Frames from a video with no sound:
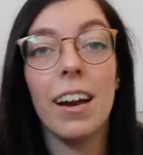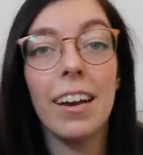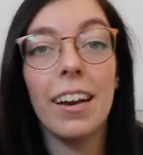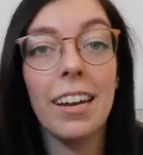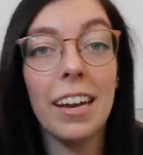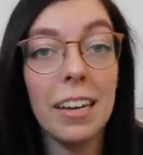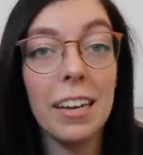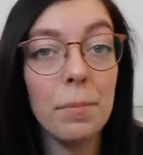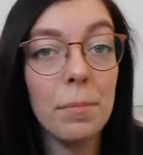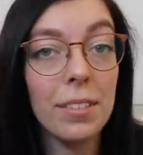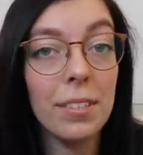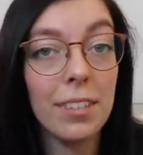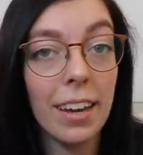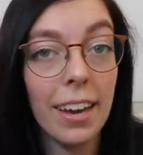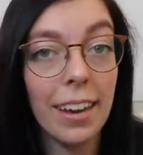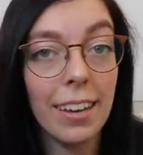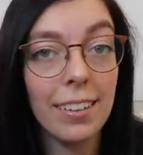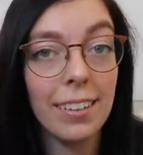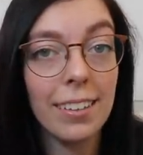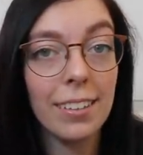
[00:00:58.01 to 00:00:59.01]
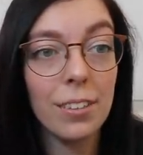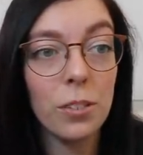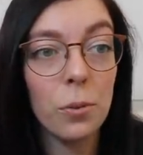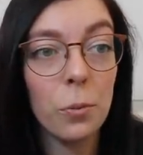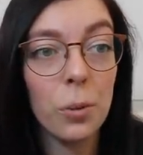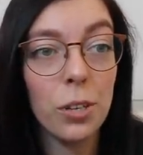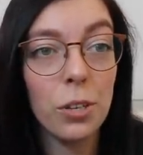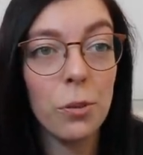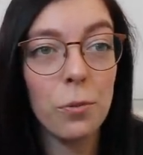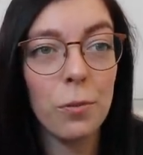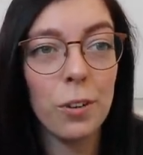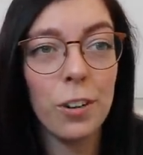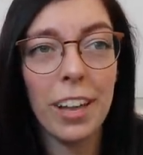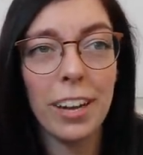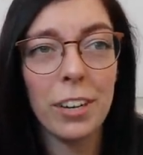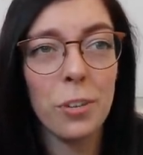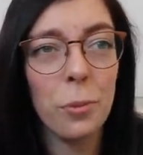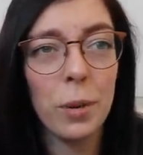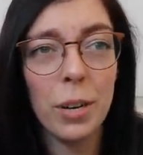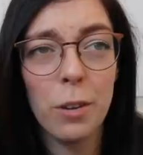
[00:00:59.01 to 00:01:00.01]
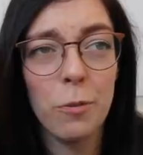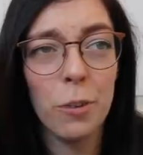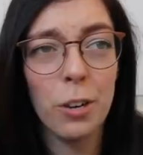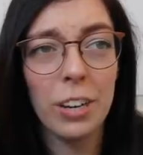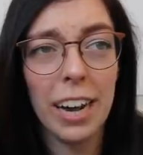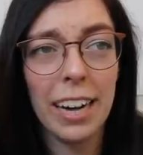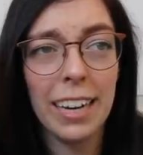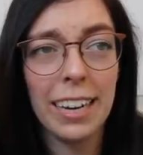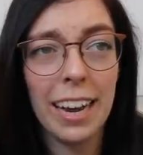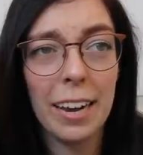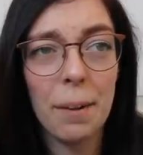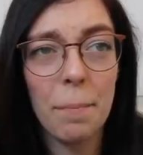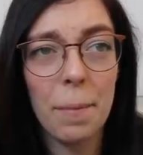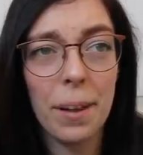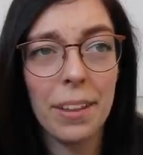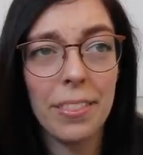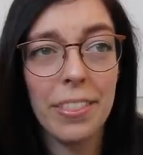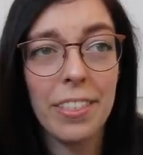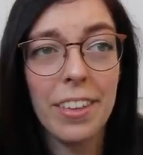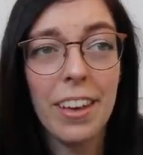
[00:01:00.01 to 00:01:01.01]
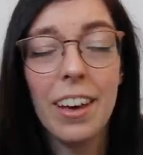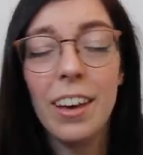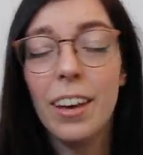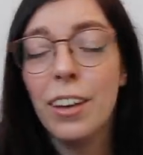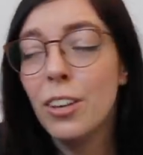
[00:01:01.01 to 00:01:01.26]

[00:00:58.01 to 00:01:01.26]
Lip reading: I had AMC A-List, which for like $24.99 a month,